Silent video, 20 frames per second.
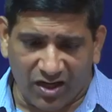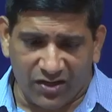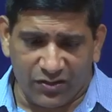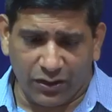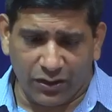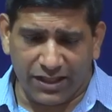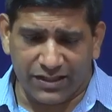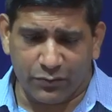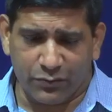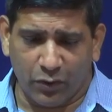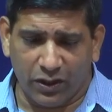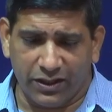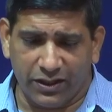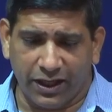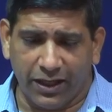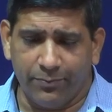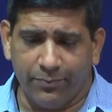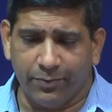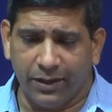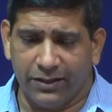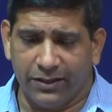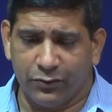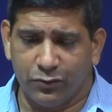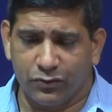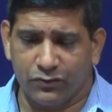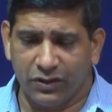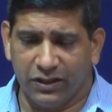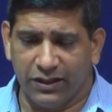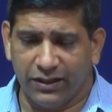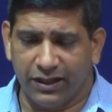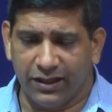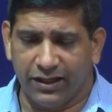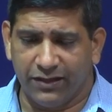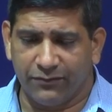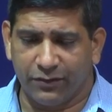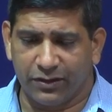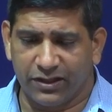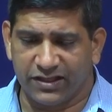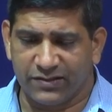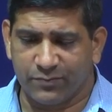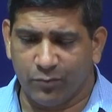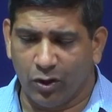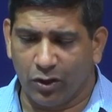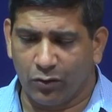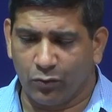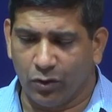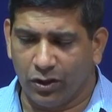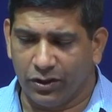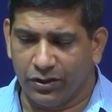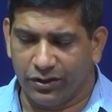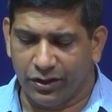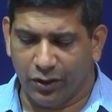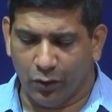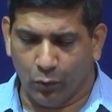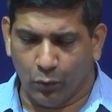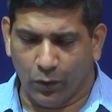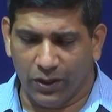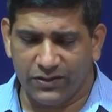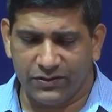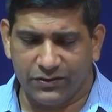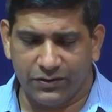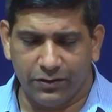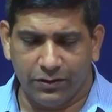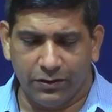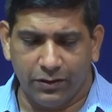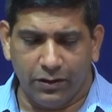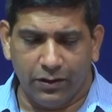So that's one type, and usually done it for the small quantity of waste.